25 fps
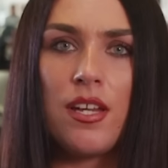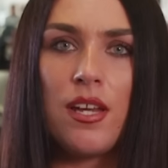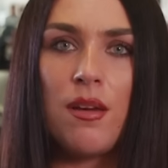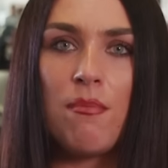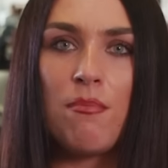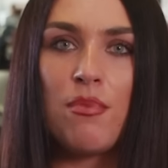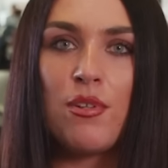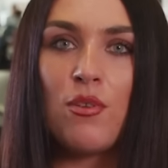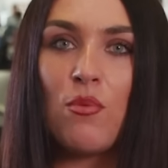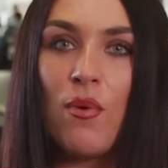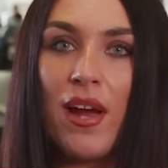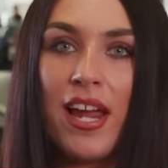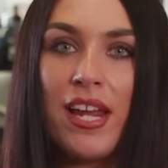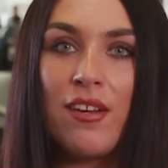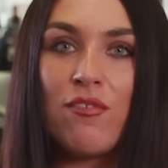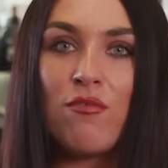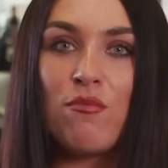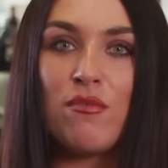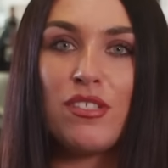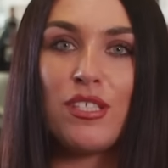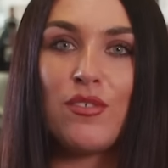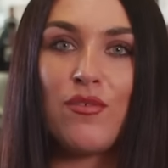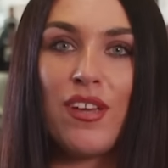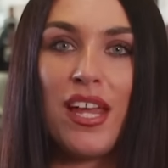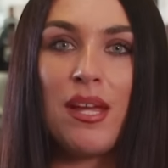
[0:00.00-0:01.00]
But away from
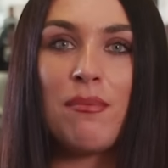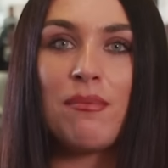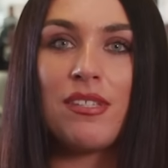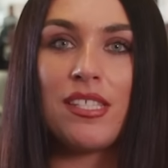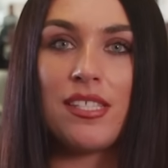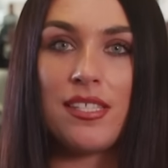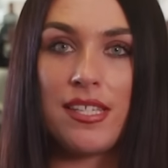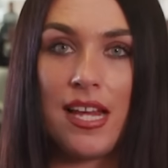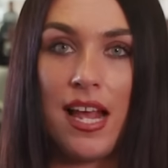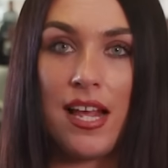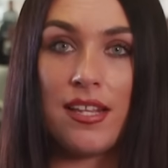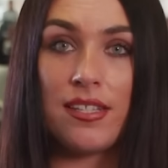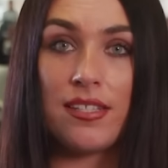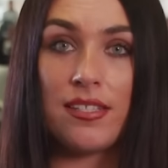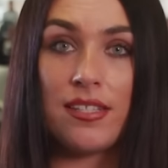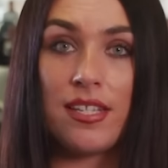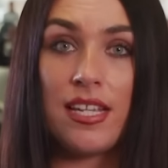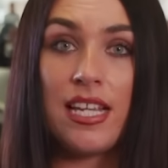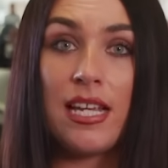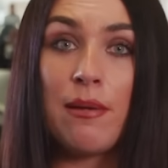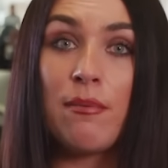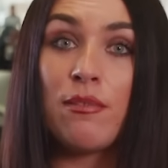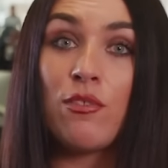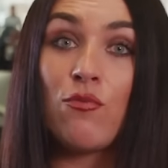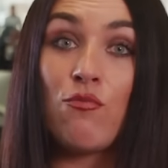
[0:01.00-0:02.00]
his famous desk,
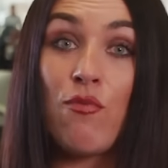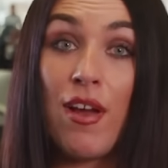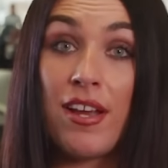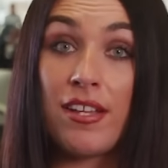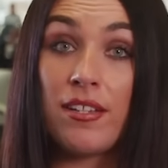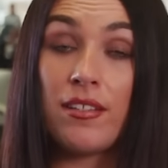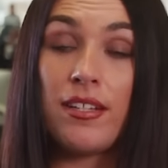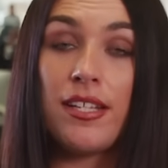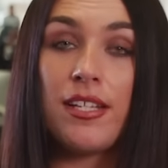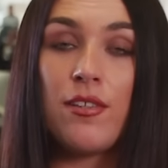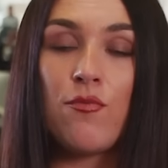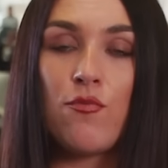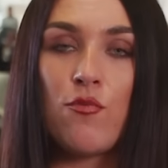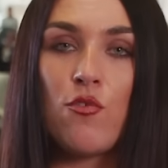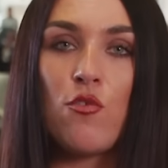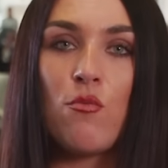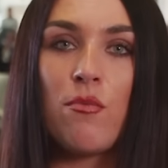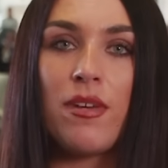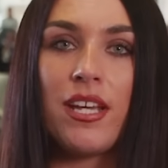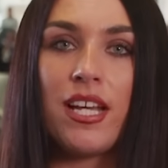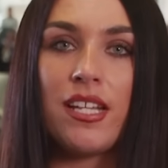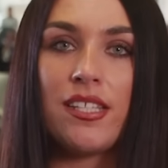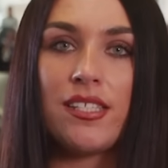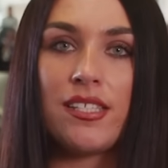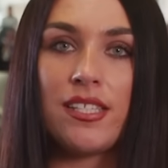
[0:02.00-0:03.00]
he was regularly
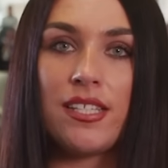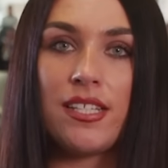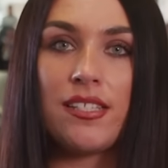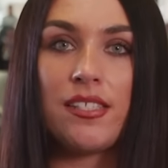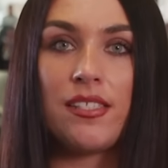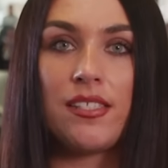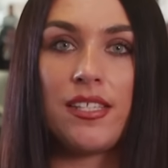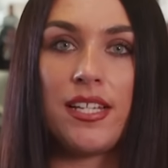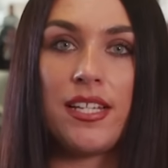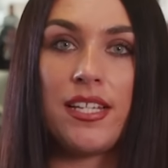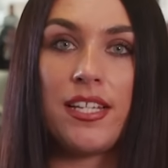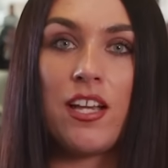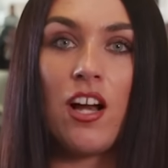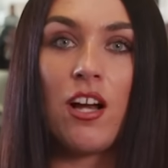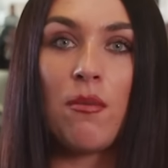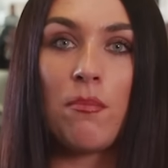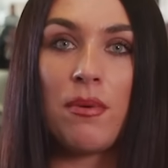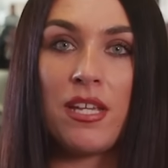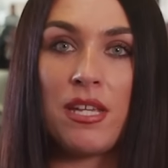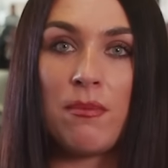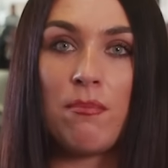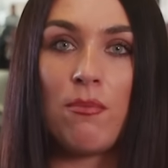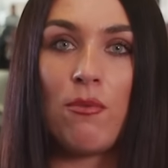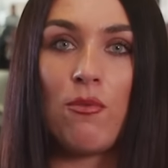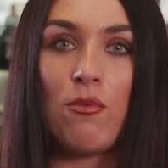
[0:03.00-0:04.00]
grooming and soliciting young
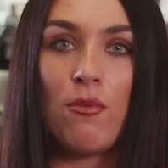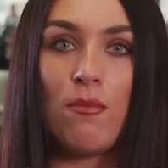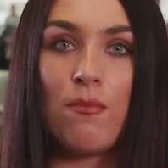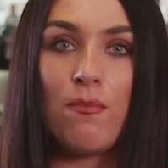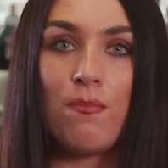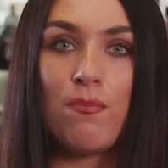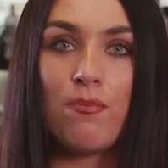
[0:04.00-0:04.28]
people.